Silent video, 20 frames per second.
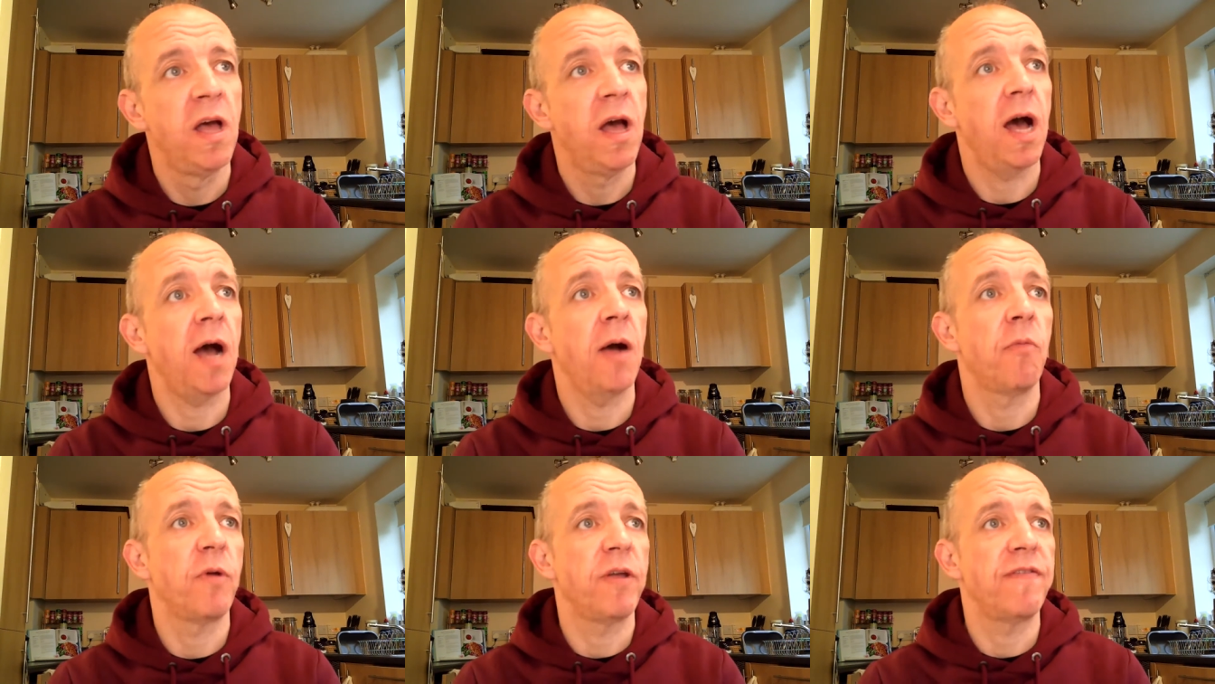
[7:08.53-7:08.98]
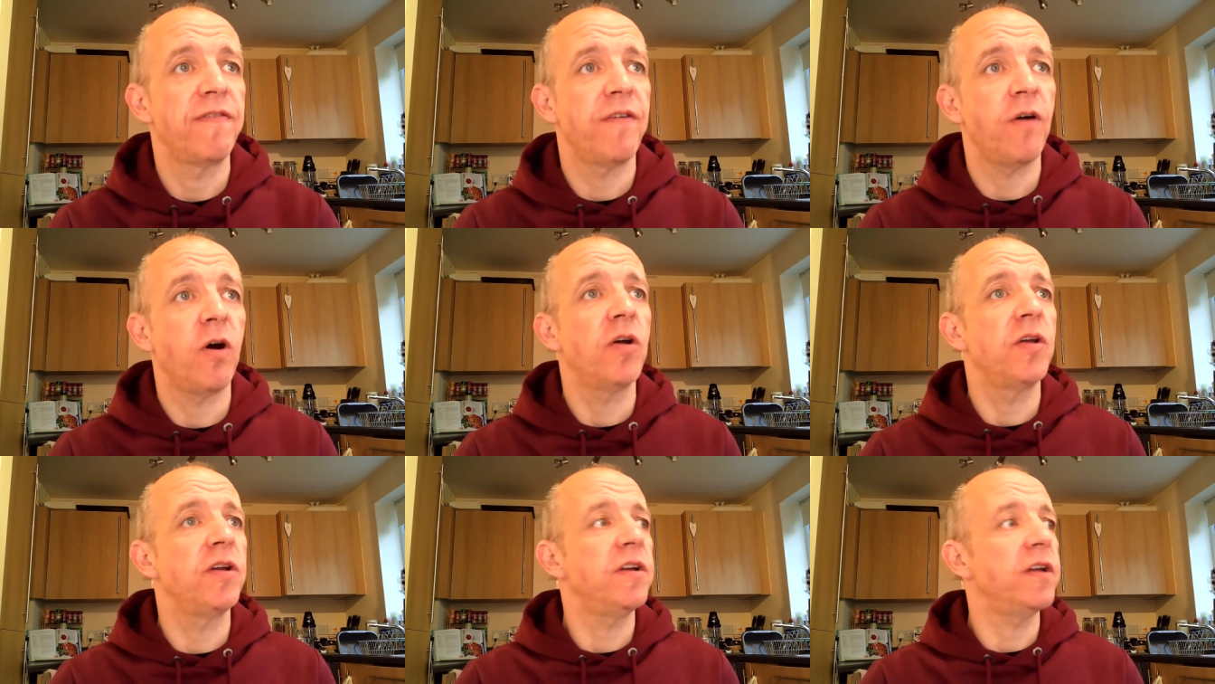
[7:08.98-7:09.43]
and we
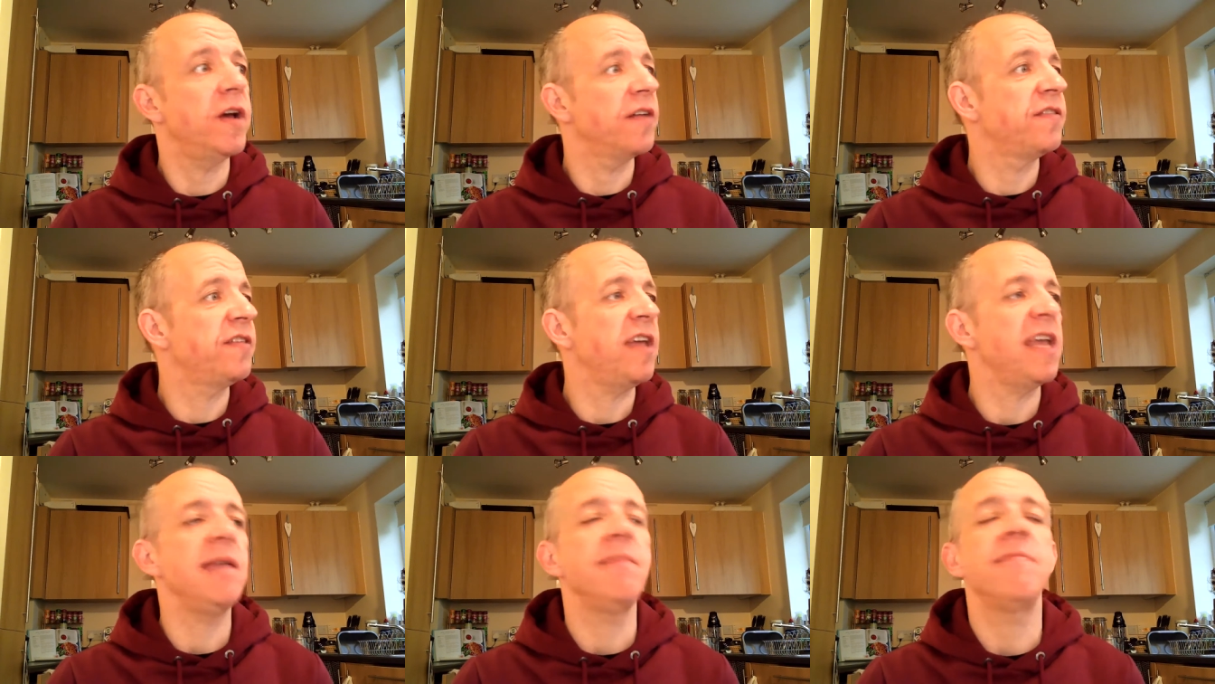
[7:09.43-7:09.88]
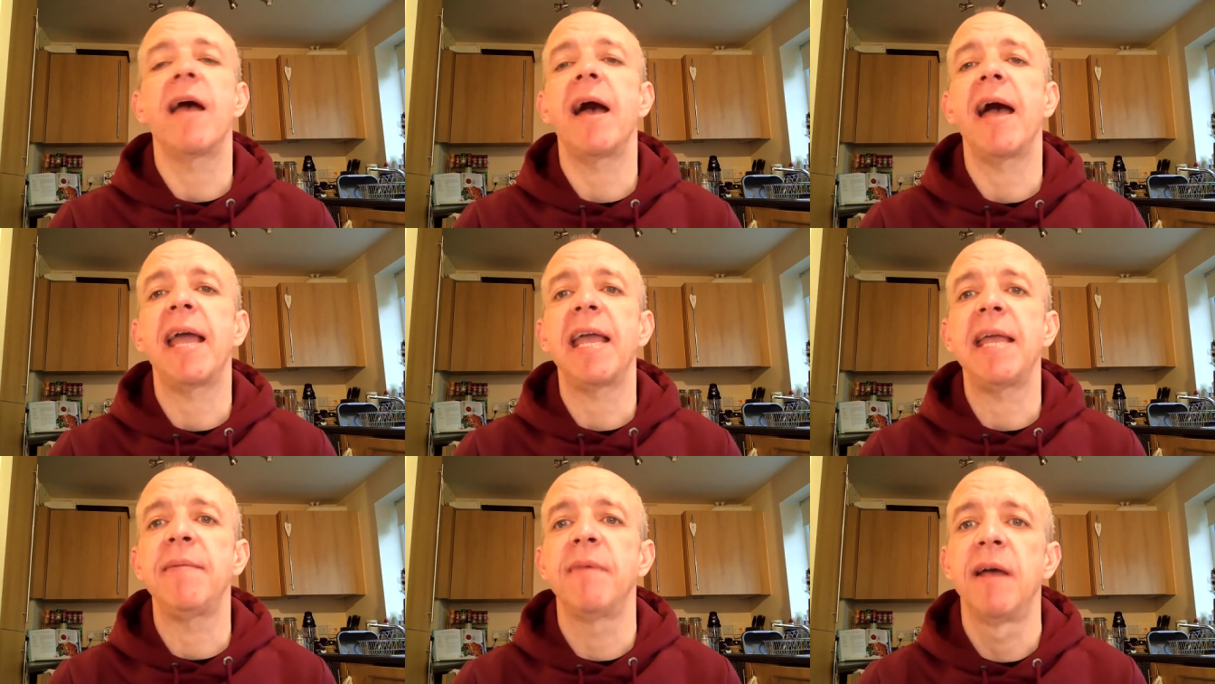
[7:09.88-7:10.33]
find a team
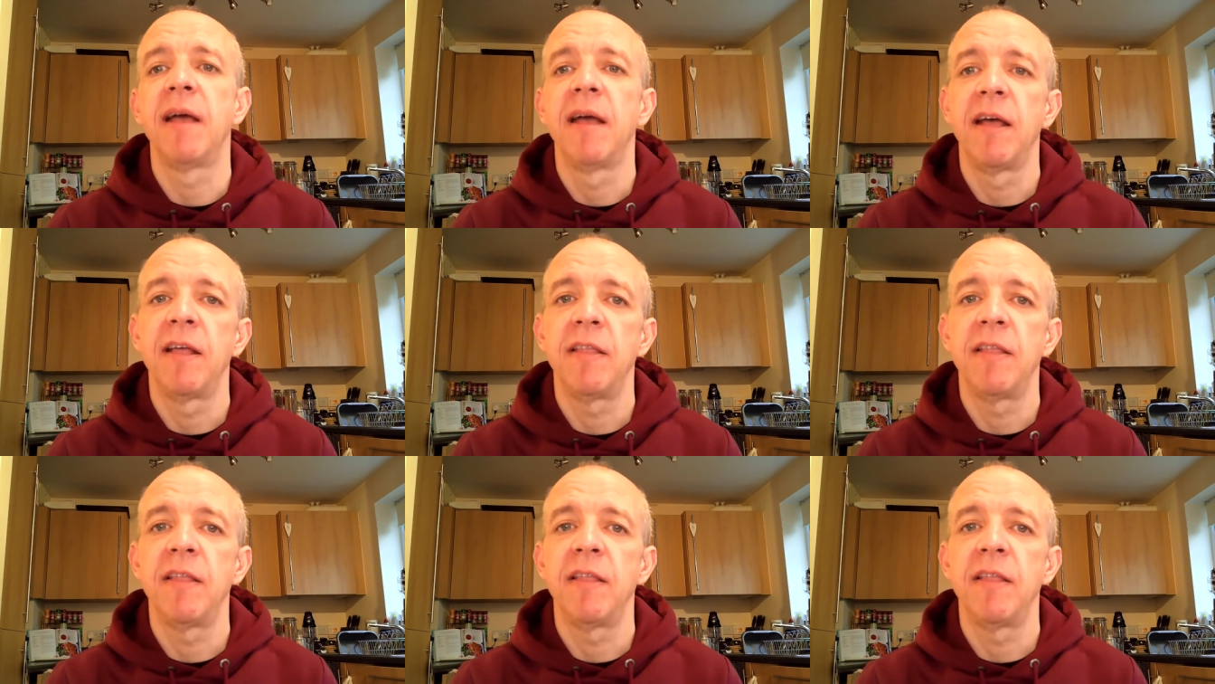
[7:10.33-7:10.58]
name